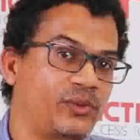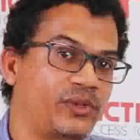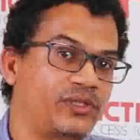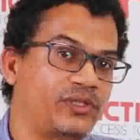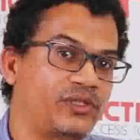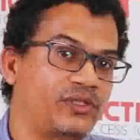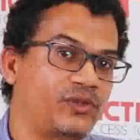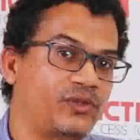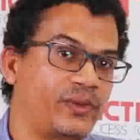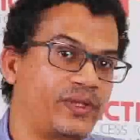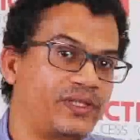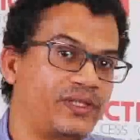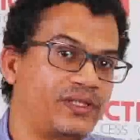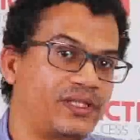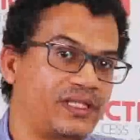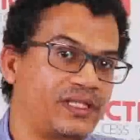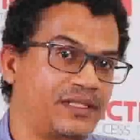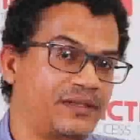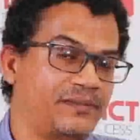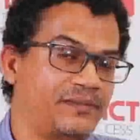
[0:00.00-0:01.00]

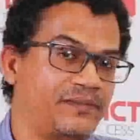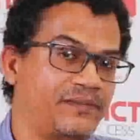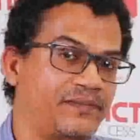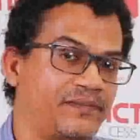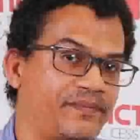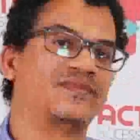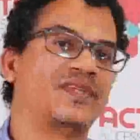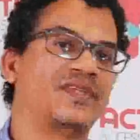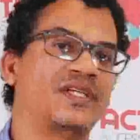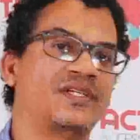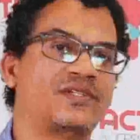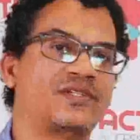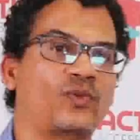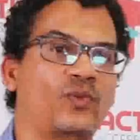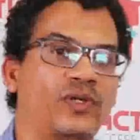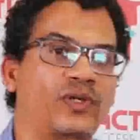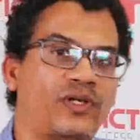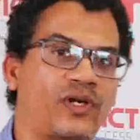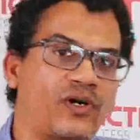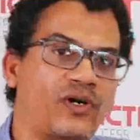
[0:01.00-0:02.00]
2020. So
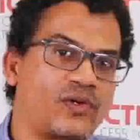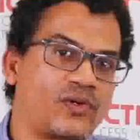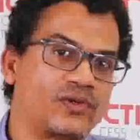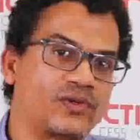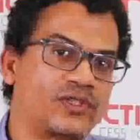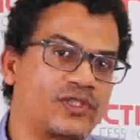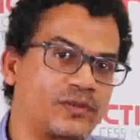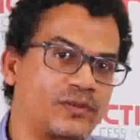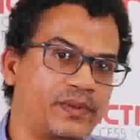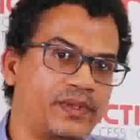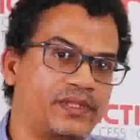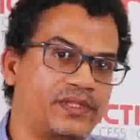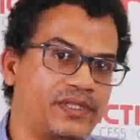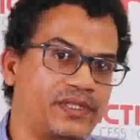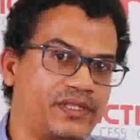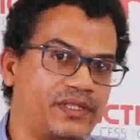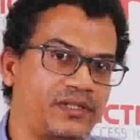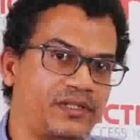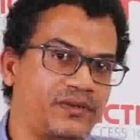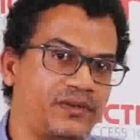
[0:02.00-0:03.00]
what are
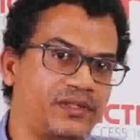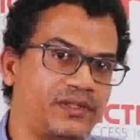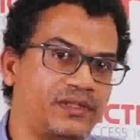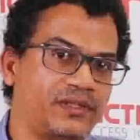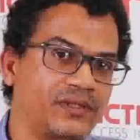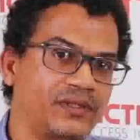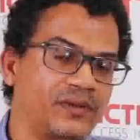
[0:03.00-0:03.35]
conspiracy theories?